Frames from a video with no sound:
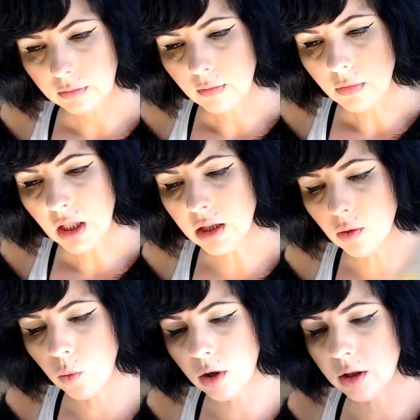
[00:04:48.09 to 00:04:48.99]
in the
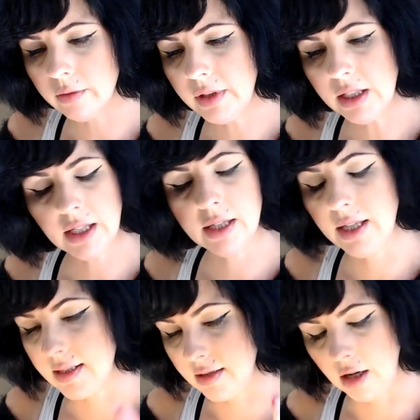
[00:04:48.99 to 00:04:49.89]
work arena.
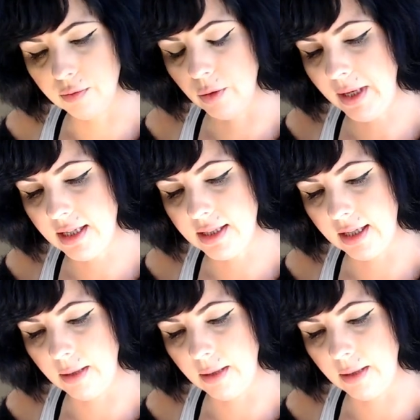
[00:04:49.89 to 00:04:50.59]
It's not romantic.